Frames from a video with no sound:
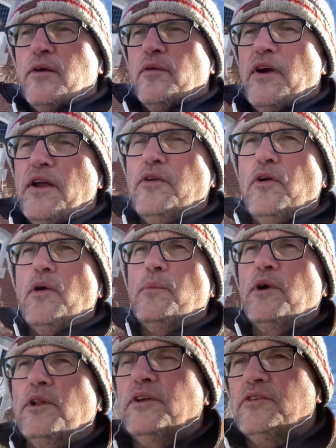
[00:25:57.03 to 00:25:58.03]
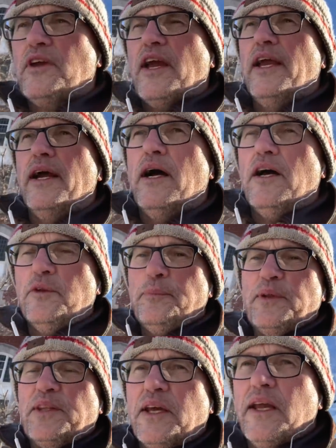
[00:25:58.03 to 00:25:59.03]
right? Normal is chaos,
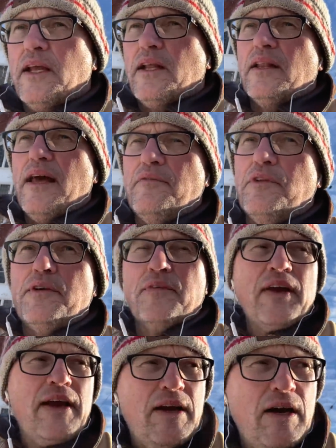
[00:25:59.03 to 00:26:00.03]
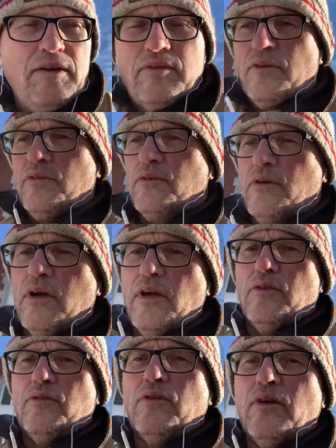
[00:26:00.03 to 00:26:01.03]
but the level of chaos is
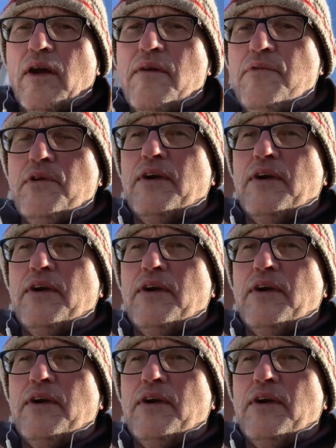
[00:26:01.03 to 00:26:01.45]
is ever